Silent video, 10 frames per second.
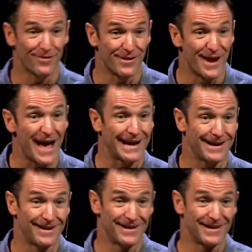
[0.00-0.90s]
of the night,
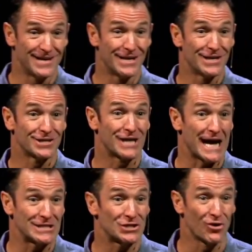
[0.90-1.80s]

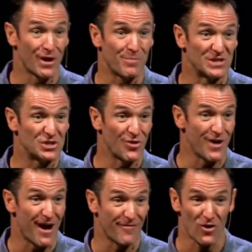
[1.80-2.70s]
God showed up and showed
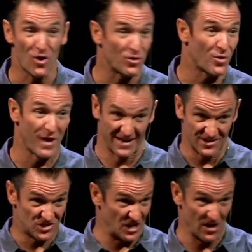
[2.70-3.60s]
off. Earthquake,
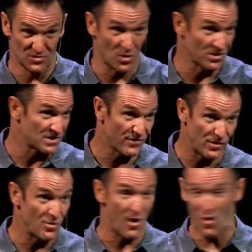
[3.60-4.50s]
jail doors
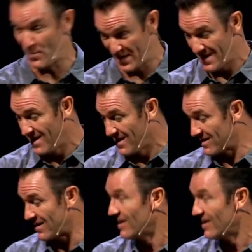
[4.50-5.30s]
flew open. The